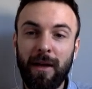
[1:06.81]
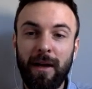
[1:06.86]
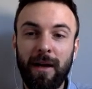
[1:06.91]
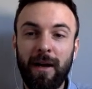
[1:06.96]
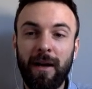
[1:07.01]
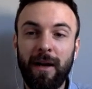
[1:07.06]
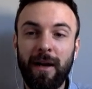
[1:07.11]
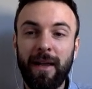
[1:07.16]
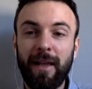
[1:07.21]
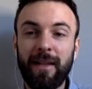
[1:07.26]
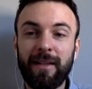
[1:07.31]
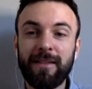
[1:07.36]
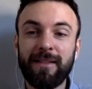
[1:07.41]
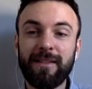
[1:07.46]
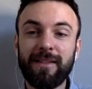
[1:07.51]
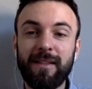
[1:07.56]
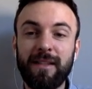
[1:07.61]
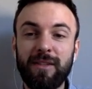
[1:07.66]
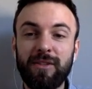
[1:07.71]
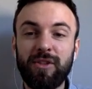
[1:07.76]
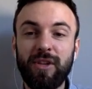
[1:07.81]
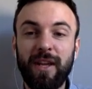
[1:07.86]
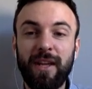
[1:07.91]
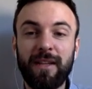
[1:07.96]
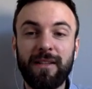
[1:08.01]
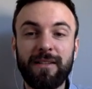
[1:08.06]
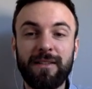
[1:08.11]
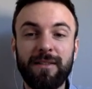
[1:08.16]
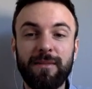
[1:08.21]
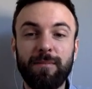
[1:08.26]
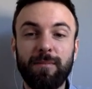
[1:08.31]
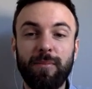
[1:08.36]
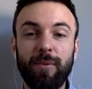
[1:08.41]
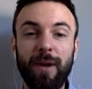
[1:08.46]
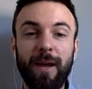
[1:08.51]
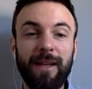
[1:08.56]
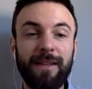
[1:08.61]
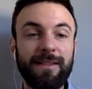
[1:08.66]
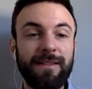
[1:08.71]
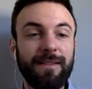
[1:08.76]
And such as the
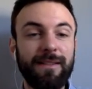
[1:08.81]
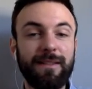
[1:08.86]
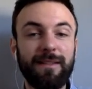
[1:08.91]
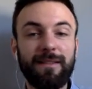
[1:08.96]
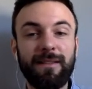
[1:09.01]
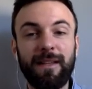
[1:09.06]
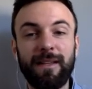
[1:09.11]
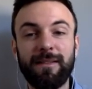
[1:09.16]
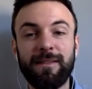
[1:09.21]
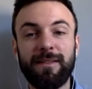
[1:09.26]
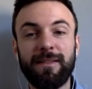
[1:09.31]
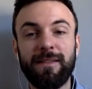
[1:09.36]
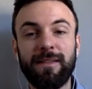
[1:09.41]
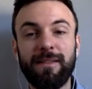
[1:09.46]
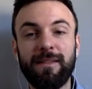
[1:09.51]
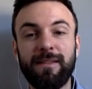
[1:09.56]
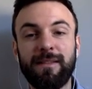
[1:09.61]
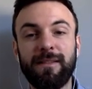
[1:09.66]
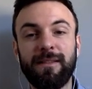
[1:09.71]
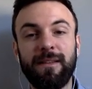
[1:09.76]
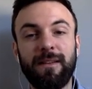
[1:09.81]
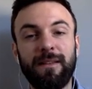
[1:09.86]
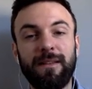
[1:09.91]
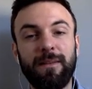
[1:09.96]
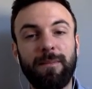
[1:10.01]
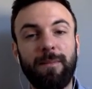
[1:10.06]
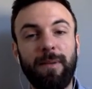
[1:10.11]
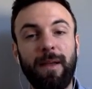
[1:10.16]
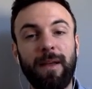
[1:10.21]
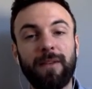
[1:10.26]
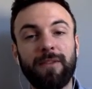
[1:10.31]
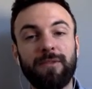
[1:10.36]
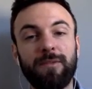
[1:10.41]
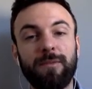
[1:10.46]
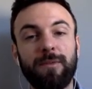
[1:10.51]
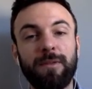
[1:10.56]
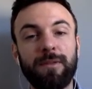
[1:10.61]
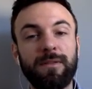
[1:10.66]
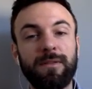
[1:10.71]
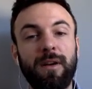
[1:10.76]
present tenses, the past
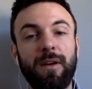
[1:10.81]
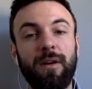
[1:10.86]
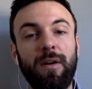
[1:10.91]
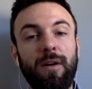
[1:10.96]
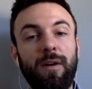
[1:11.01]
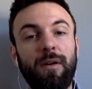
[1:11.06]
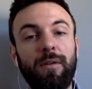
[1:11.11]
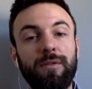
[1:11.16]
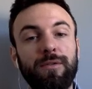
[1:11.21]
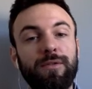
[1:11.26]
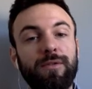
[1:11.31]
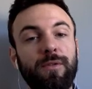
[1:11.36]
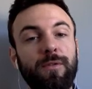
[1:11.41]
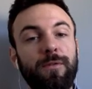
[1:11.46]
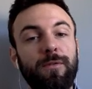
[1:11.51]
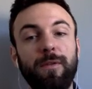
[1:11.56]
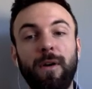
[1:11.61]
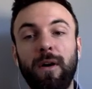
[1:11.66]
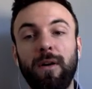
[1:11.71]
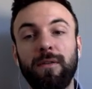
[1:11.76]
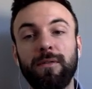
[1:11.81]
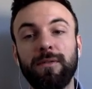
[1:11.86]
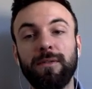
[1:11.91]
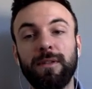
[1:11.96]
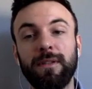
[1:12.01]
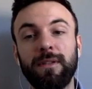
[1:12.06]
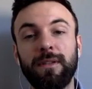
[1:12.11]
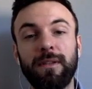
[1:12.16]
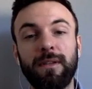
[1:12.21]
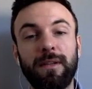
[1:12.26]
ones are also found